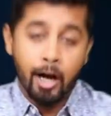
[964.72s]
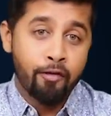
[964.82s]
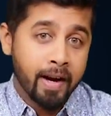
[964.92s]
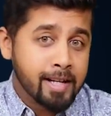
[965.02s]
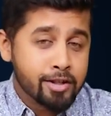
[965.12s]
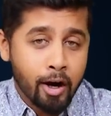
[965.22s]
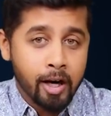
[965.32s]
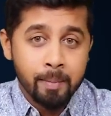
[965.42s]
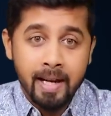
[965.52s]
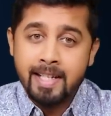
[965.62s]
Now, final
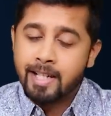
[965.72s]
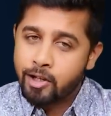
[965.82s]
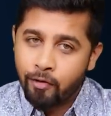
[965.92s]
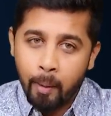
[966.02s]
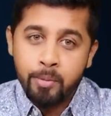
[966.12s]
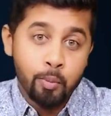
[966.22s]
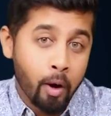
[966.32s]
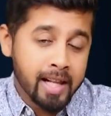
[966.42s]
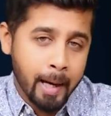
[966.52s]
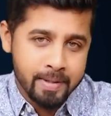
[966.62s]
stock in my list is from
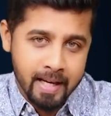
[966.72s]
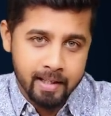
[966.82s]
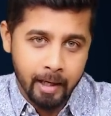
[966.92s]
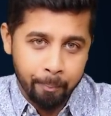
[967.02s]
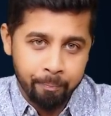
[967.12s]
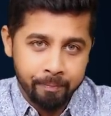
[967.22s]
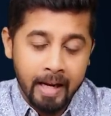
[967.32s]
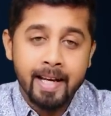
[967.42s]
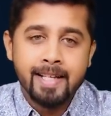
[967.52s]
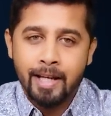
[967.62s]
small cap sector.
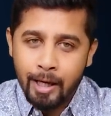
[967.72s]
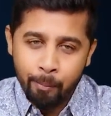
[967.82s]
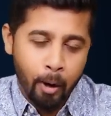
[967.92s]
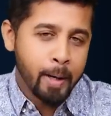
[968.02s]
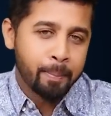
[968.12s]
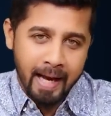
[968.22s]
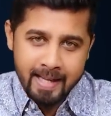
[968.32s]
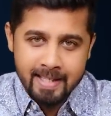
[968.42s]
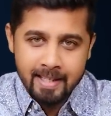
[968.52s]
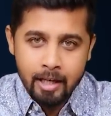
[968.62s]
It is
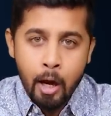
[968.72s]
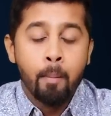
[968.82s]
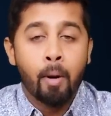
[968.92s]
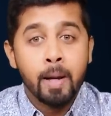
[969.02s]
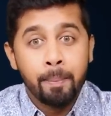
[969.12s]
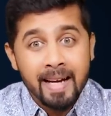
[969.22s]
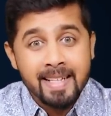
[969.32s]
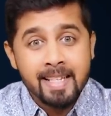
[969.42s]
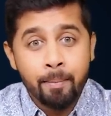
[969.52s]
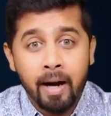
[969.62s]
Polyplex.
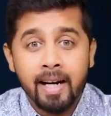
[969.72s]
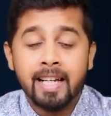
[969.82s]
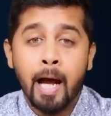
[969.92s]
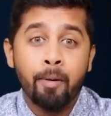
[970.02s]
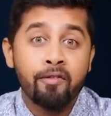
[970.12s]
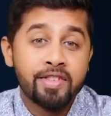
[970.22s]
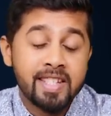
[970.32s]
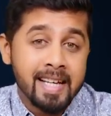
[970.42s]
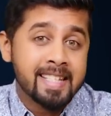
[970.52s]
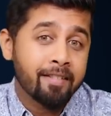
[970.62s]
Polyplex has a market cap of
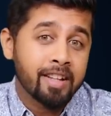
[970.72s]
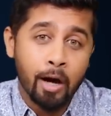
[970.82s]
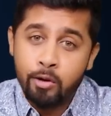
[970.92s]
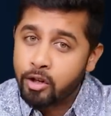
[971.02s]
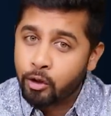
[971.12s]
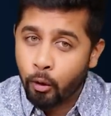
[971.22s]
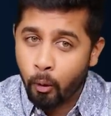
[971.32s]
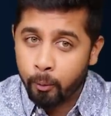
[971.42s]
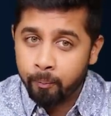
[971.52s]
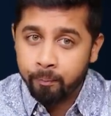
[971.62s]
just 7,000
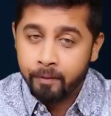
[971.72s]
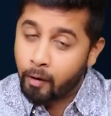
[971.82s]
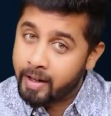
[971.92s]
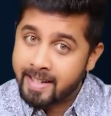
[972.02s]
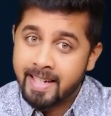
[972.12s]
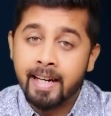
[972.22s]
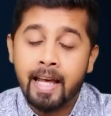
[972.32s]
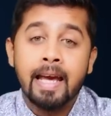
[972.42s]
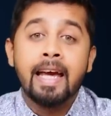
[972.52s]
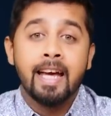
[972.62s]
crore. Now,
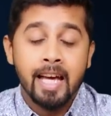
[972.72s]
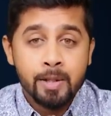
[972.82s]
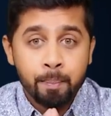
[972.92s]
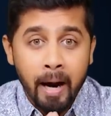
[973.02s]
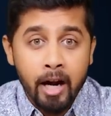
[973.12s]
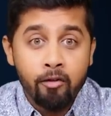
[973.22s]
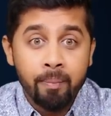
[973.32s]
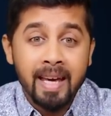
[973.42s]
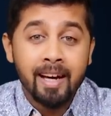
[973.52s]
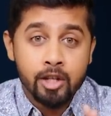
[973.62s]
interestingly, in spite
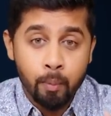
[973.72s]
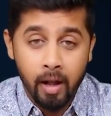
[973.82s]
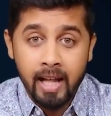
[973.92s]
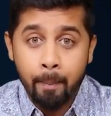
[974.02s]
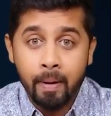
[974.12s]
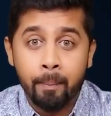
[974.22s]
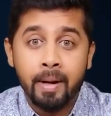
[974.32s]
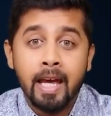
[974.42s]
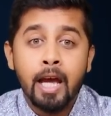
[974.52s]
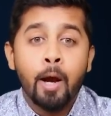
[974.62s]
of being a small cap
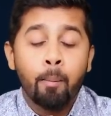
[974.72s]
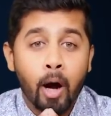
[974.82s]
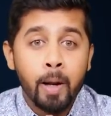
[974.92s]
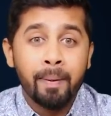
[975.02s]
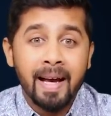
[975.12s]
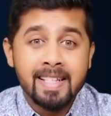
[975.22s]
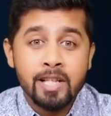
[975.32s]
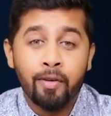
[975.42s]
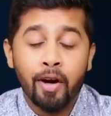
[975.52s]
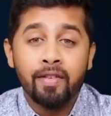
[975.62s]
company, Polyplex
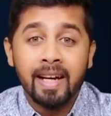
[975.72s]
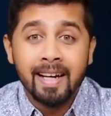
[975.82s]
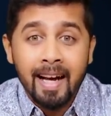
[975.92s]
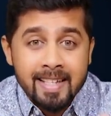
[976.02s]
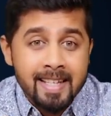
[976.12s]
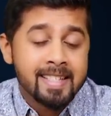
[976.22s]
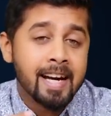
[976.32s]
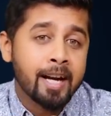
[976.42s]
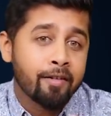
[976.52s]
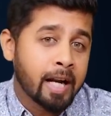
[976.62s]
is one of the
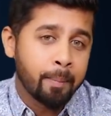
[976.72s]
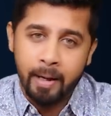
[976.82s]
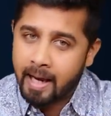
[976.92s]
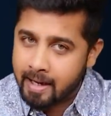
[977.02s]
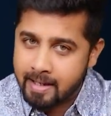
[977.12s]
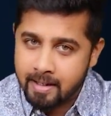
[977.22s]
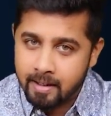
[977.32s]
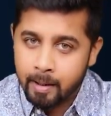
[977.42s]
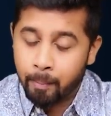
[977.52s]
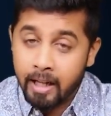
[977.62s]
consistent dividend players.
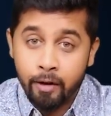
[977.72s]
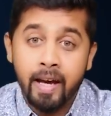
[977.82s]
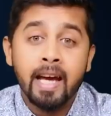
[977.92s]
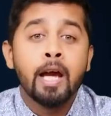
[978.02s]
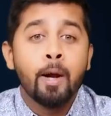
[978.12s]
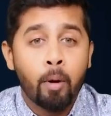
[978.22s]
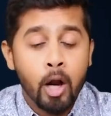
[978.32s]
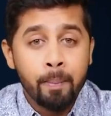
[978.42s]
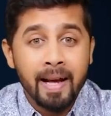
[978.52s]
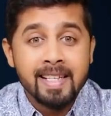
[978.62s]
By the way,
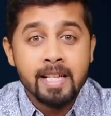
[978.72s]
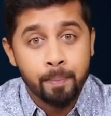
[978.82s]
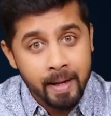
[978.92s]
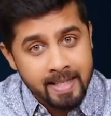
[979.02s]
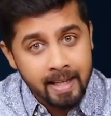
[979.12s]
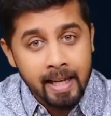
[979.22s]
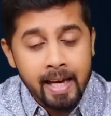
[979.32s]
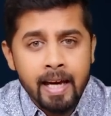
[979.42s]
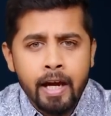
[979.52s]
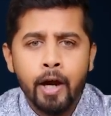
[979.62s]
Polyplex is
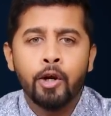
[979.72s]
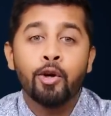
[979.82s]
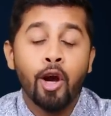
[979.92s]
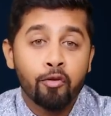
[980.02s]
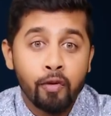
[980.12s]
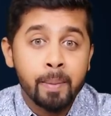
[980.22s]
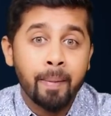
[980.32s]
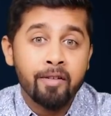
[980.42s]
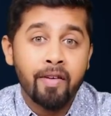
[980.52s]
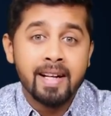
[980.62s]
basically into your film
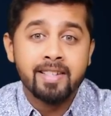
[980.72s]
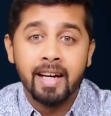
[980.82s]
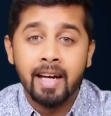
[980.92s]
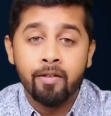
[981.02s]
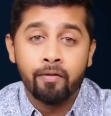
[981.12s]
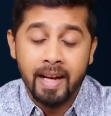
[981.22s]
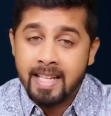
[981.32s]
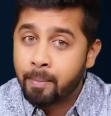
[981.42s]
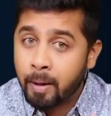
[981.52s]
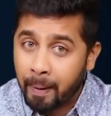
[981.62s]
manufacturing in
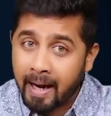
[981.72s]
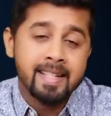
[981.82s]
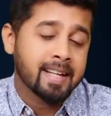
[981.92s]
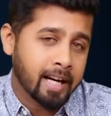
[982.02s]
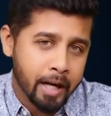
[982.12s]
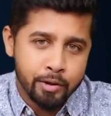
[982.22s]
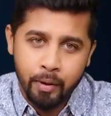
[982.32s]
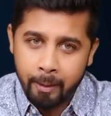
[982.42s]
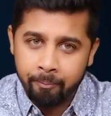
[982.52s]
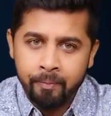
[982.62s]
flexible packaging
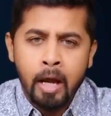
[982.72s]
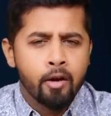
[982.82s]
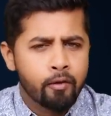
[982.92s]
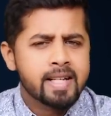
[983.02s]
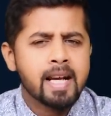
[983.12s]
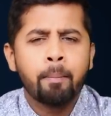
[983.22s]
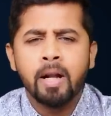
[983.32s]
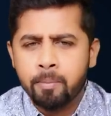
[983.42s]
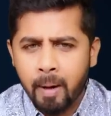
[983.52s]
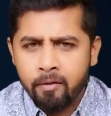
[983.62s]
industry. For
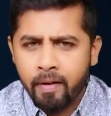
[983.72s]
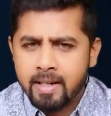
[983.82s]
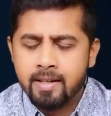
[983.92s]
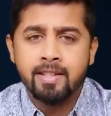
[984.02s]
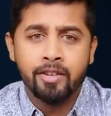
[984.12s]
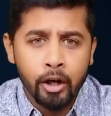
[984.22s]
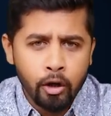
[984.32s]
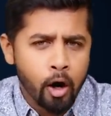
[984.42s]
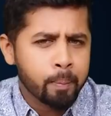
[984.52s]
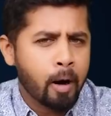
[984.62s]
example, it manufactures
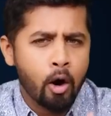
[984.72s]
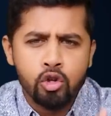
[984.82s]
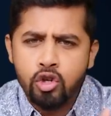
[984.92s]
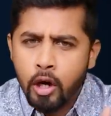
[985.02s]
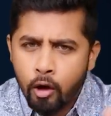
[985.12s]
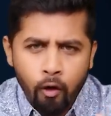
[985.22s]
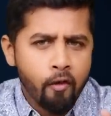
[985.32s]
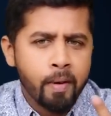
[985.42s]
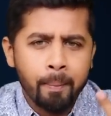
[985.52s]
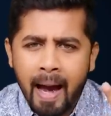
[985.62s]
retort pouch,
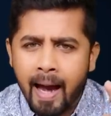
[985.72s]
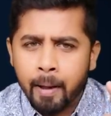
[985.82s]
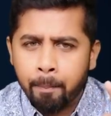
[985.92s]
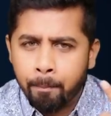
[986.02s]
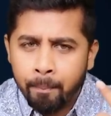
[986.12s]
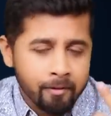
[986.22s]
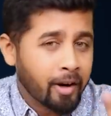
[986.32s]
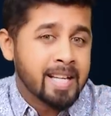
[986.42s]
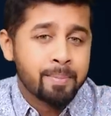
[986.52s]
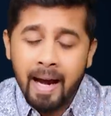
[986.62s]
wafer bag,
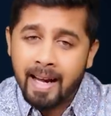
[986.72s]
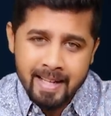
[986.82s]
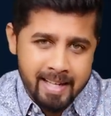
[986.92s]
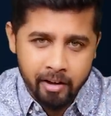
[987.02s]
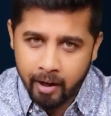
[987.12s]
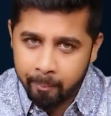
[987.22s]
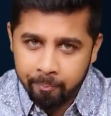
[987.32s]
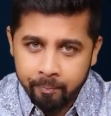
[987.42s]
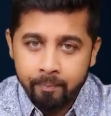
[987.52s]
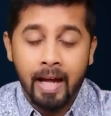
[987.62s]
rice bag, etc.
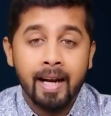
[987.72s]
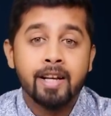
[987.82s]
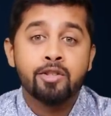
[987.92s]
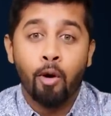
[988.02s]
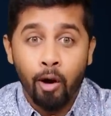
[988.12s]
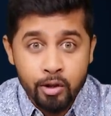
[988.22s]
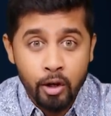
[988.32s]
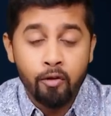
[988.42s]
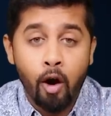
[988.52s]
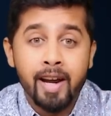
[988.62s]
Then it is
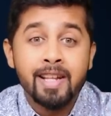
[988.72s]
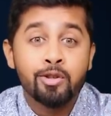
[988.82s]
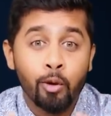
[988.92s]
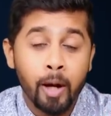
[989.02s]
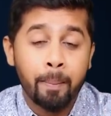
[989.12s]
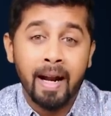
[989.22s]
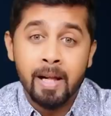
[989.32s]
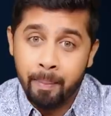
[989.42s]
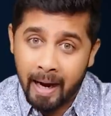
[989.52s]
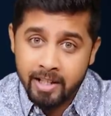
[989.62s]
also involved in solar
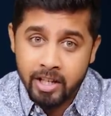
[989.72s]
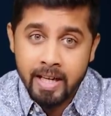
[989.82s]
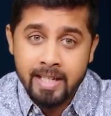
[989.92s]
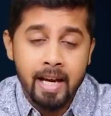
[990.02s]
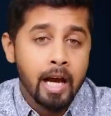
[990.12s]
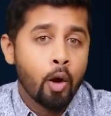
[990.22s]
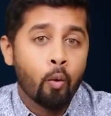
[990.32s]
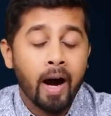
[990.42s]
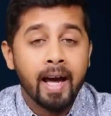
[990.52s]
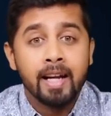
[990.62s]
panel backsheets,
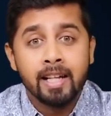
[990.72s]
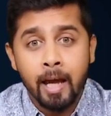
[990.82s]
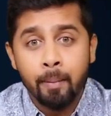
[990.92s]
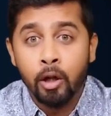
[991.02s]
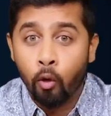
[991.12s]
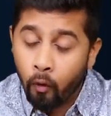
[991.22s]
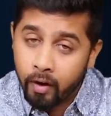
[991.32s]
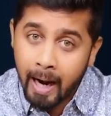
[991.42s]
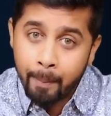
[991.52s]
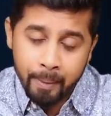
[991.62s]
wire and cable
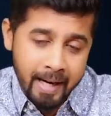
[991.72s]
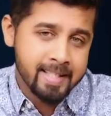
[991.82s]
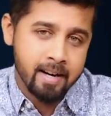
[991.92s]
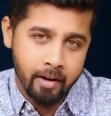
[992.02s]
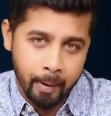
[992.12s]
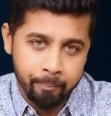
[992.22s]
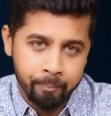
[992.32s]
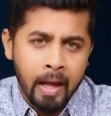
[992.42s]
overwrap, etc.